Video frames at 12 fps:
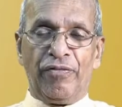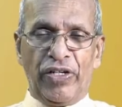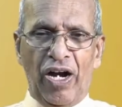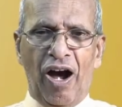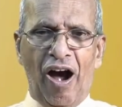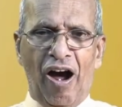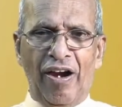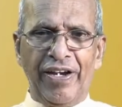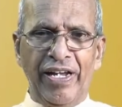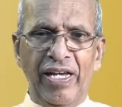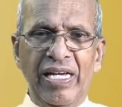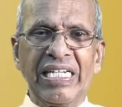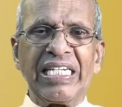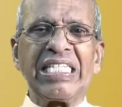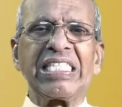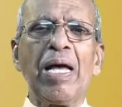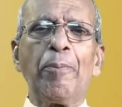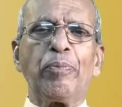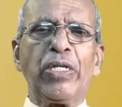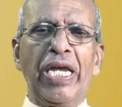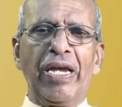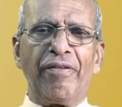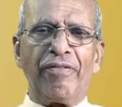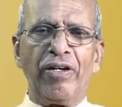of God,
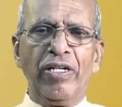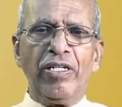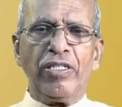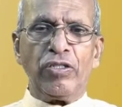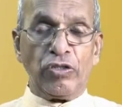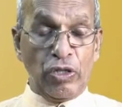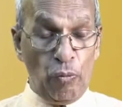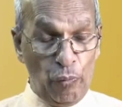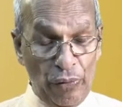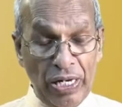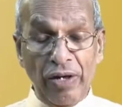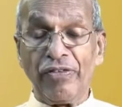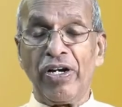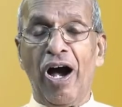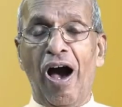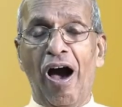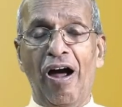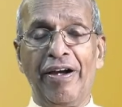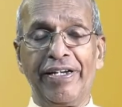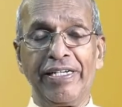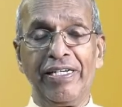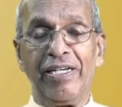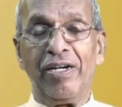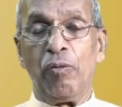receptive to the will of God.
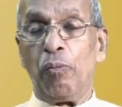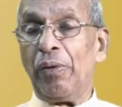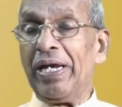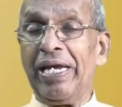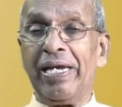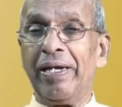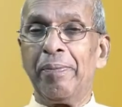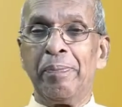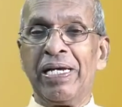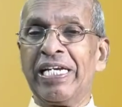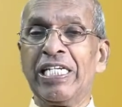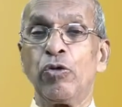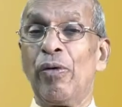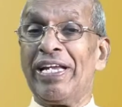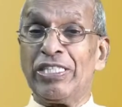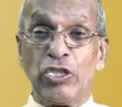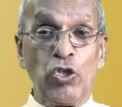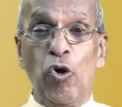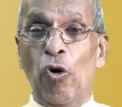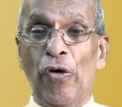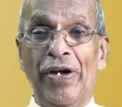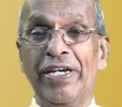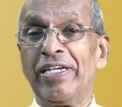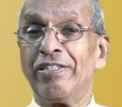We begin to
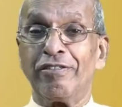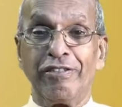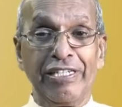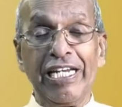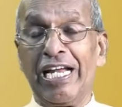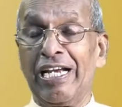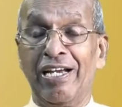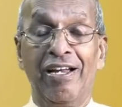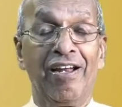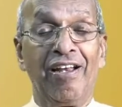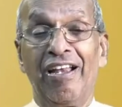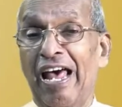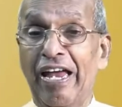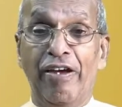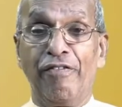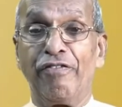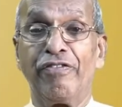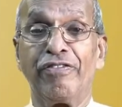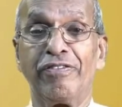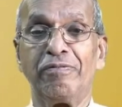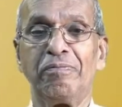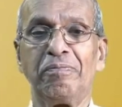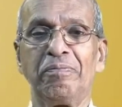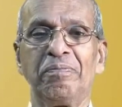enjoy real life,
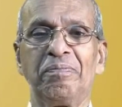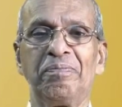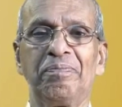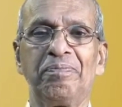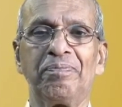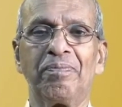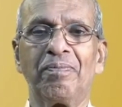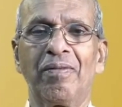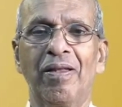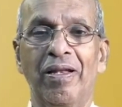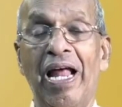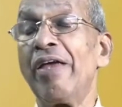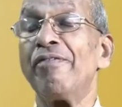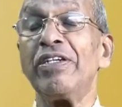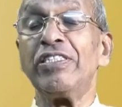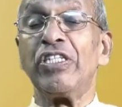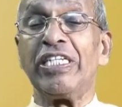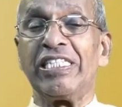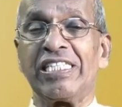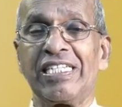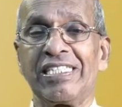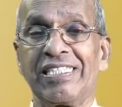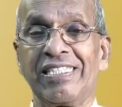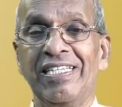life in
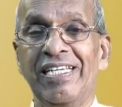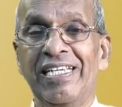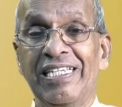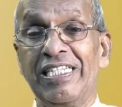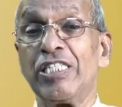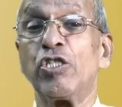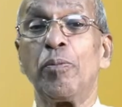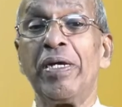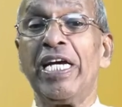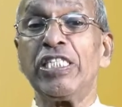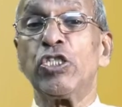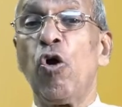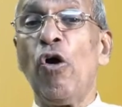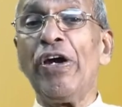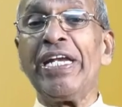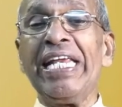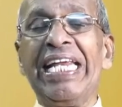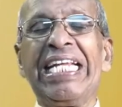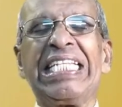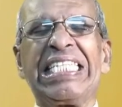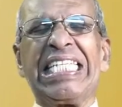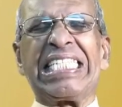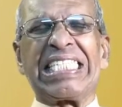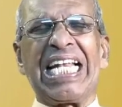Jesus. It is to be enjoyed in
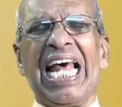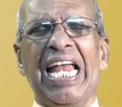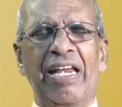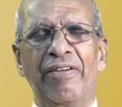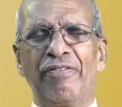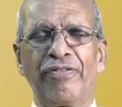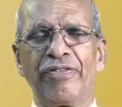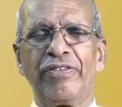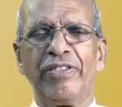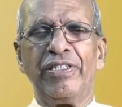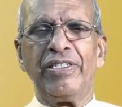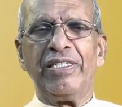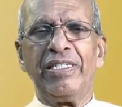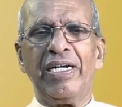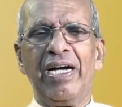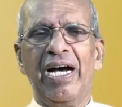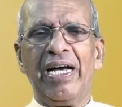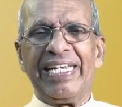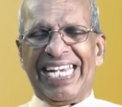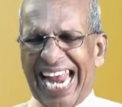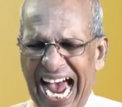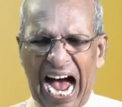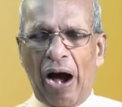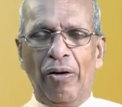this life
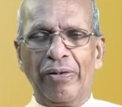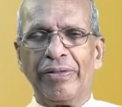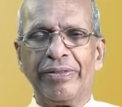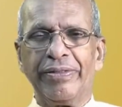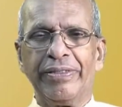now.